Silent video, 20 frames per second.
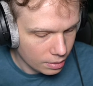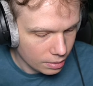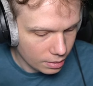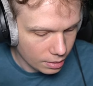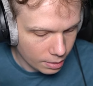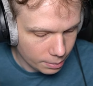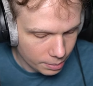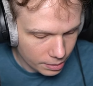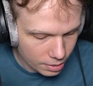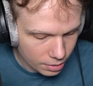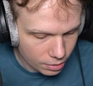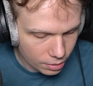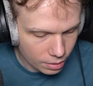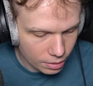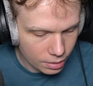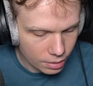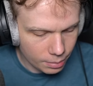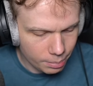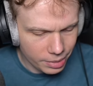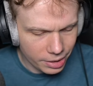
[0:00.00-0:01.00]
not be
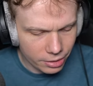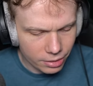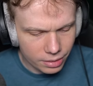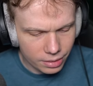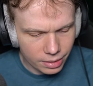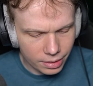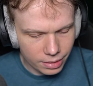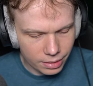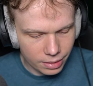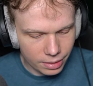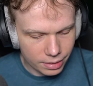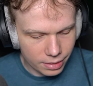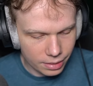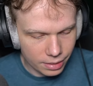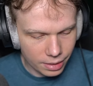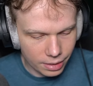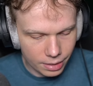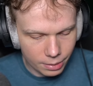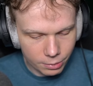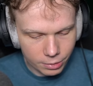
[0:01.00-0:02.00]
good. Apparently, like,
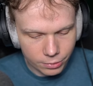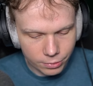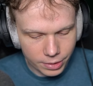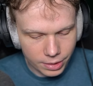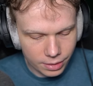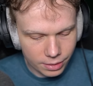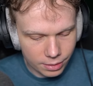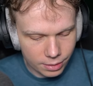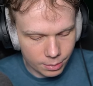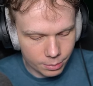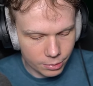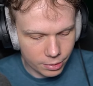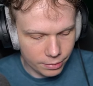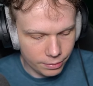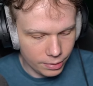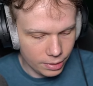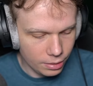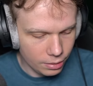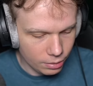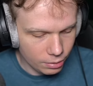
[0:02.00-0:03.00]
again, I was reading some
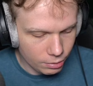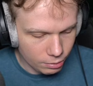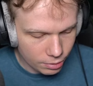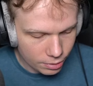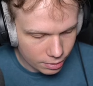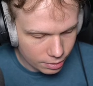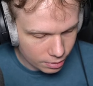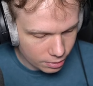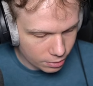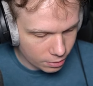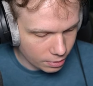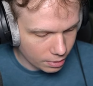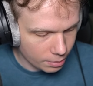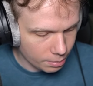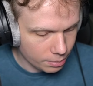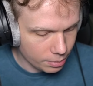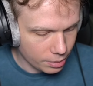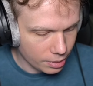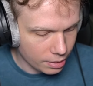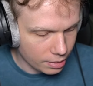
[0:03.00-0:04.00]
reviews, so
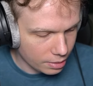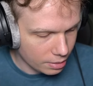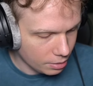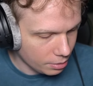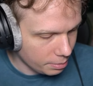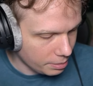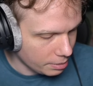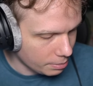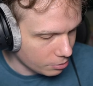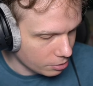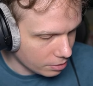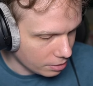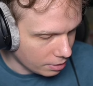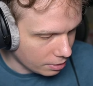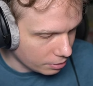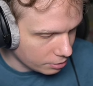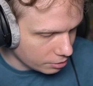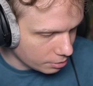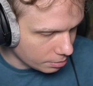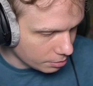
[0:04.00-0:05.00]
I'm probably a little bit more
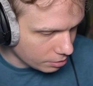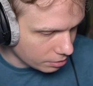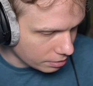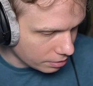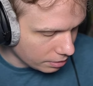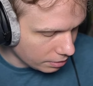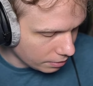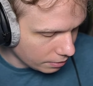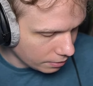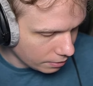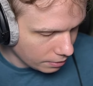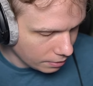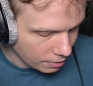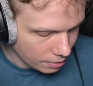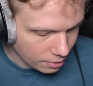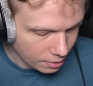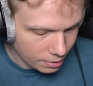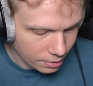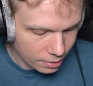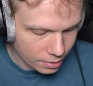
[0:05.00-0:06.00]
knowledgeable than
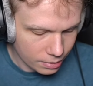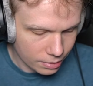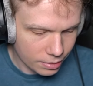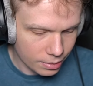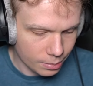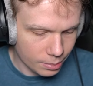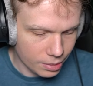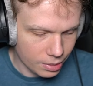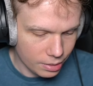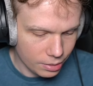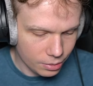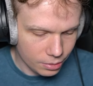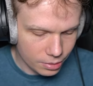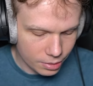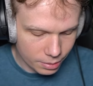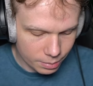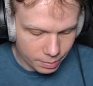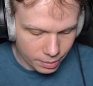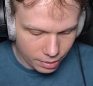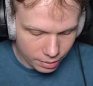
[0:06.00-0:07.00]
somebody who
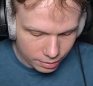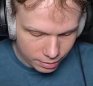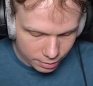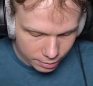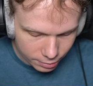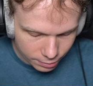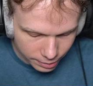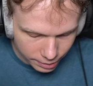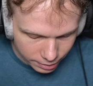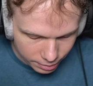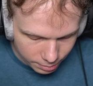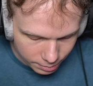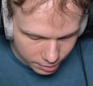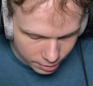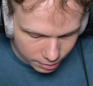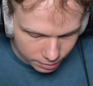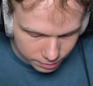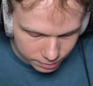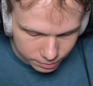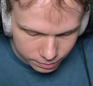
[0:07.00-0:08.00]
just bought this
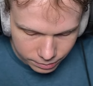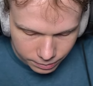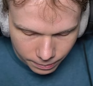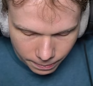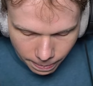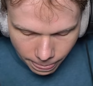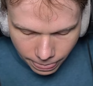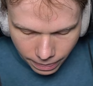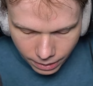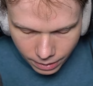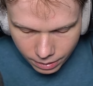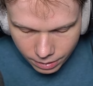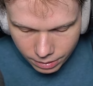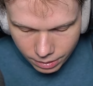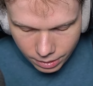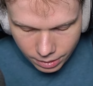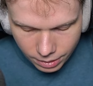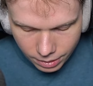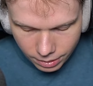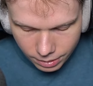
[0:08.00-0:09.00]
randomly.
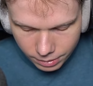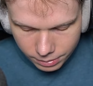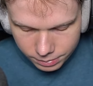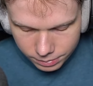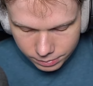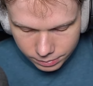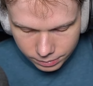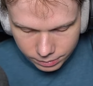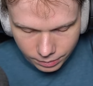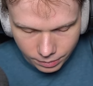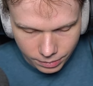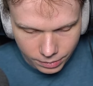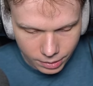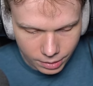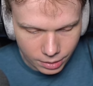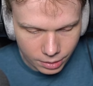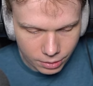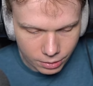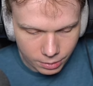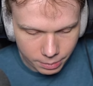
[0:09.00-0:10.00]
Uh,
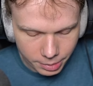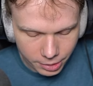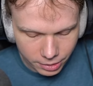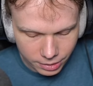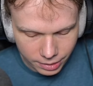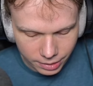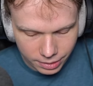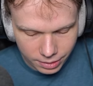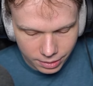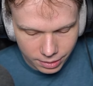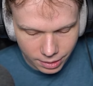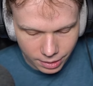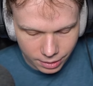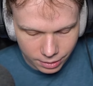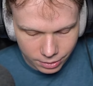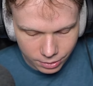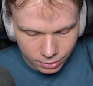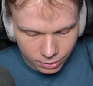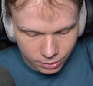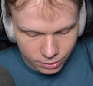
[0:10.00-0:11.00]
you know, apparently the
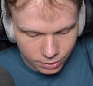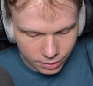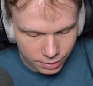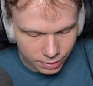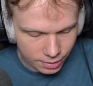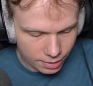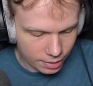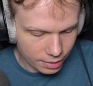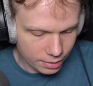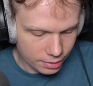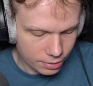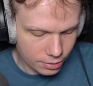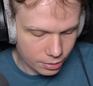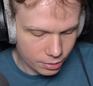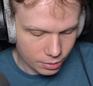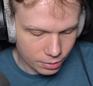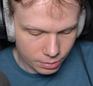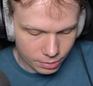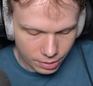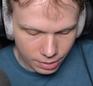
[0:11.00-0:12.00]
nozzles are designed
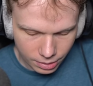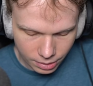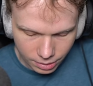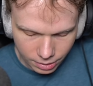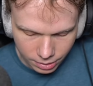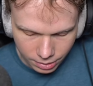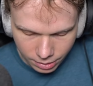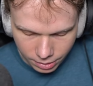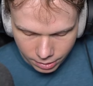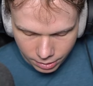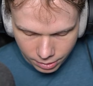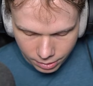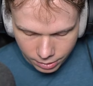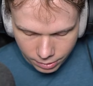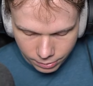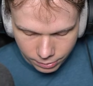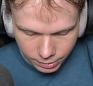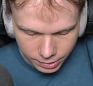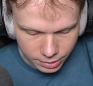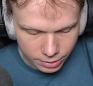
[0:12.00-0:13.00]
to uh,
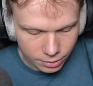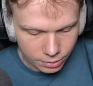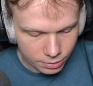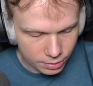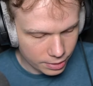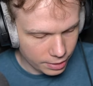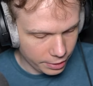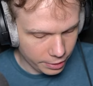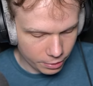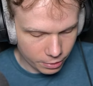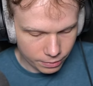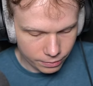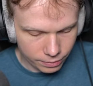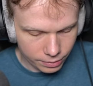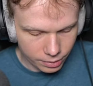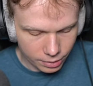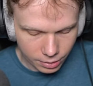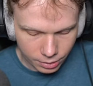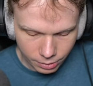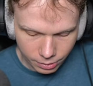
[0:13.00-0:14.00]
reduce
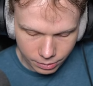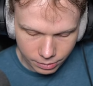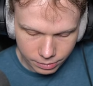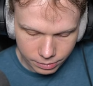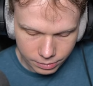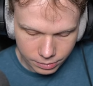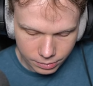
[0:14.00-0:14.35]
airflow.